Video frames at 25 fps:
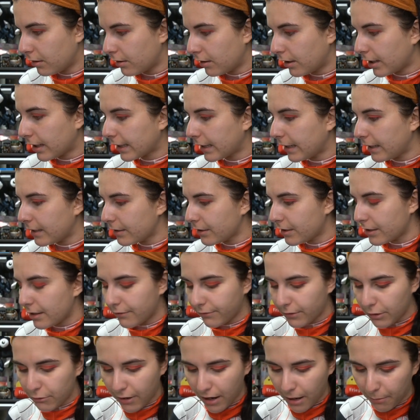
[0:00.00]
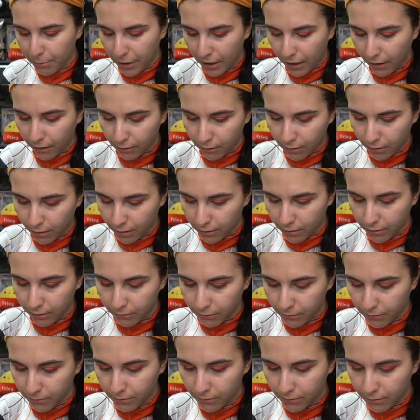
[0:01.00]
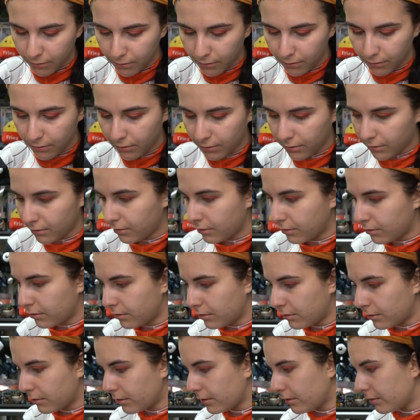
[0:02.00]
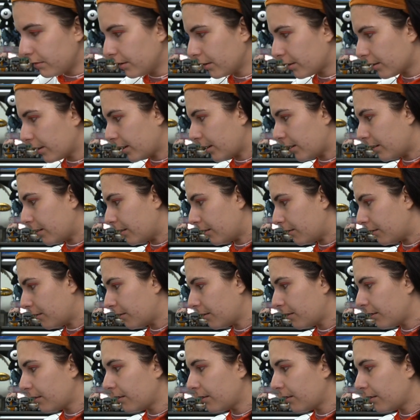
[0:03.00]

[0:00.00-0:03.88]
I can't see if you have powder on you. You look like you do.